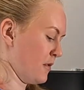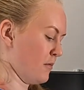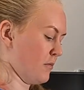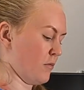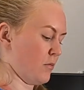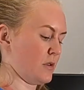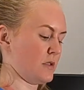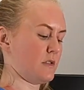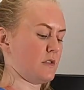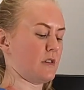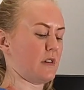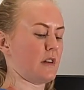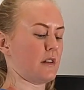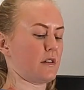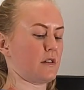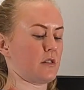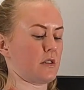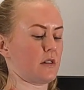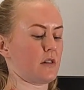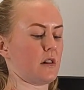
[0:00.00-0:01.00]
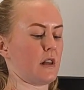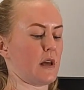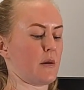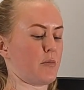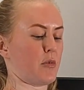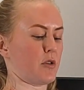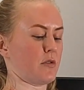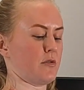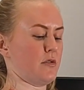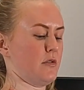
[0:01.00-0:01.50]
Once again, going to
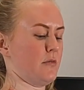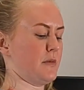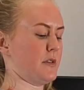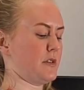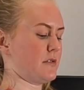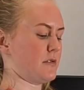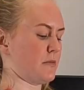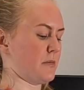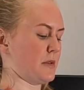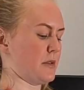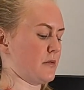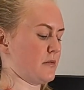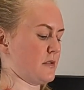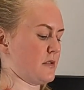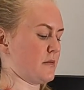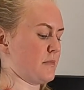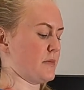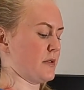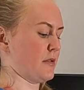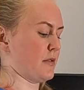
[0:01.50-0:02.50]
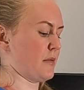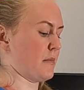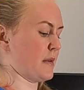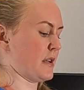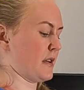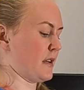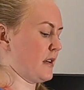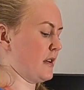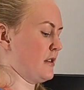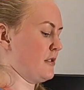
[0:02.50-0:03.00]
clamp our tubing so we don't spill the
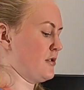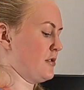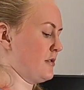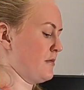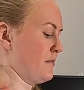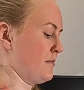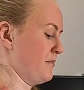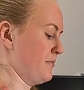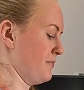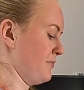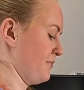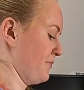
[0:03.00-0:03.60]
medication.